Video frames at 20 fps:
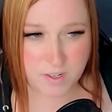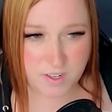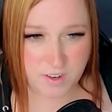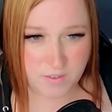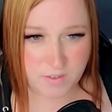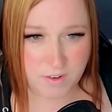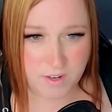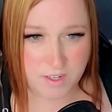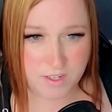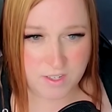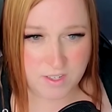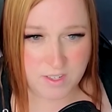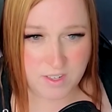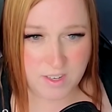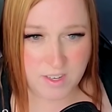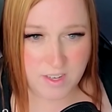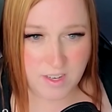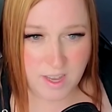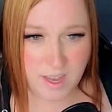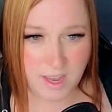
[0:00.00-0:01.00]
different.
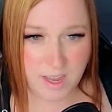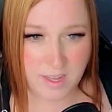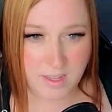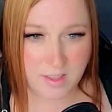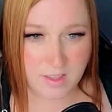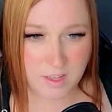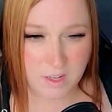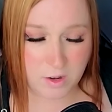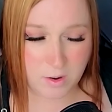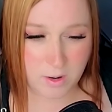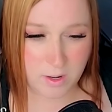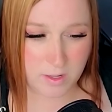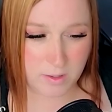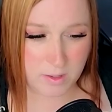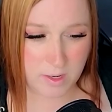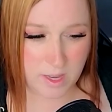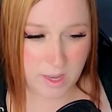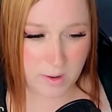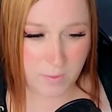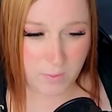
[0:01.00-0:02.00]
And the
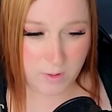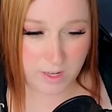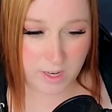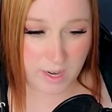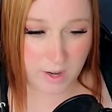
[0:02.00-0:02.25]
current One